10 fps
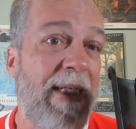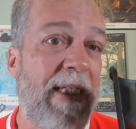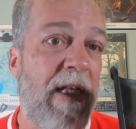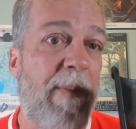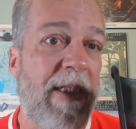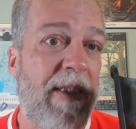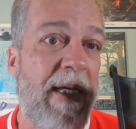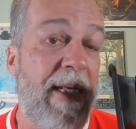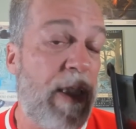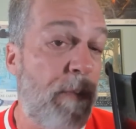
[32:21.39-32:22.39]
Islamic
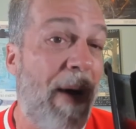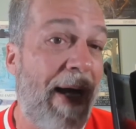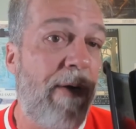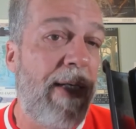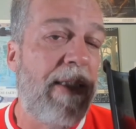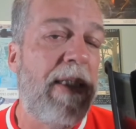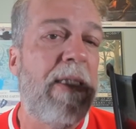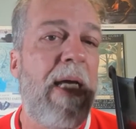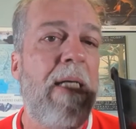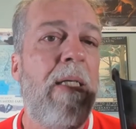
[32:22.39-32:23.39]
State inspired, as it
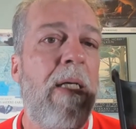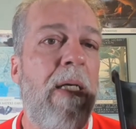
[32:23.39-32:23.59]
said.